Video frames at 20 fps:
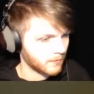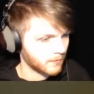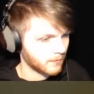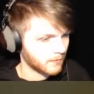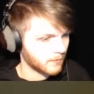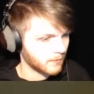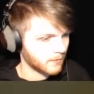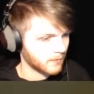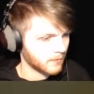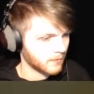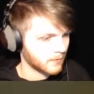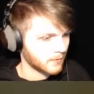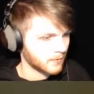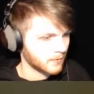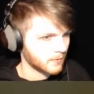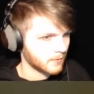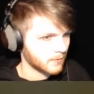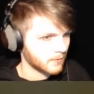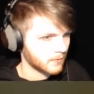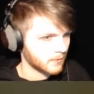
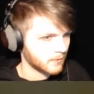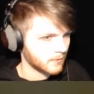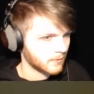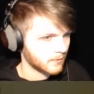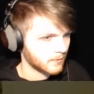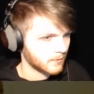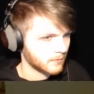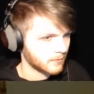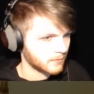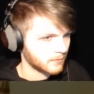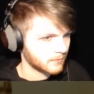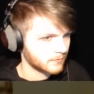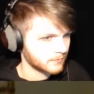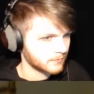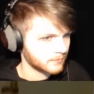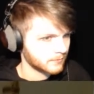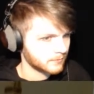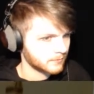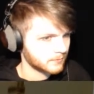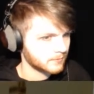
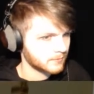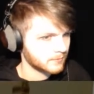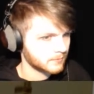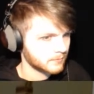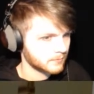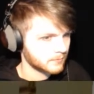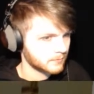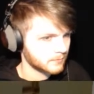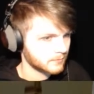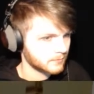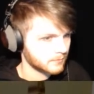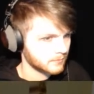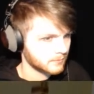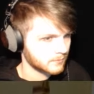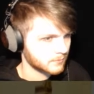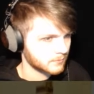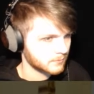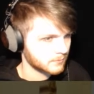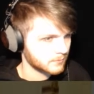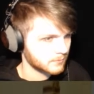
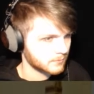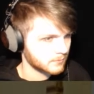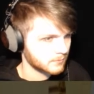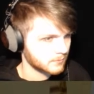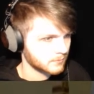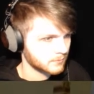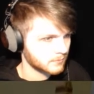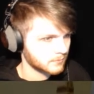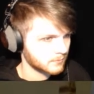(no one is talking)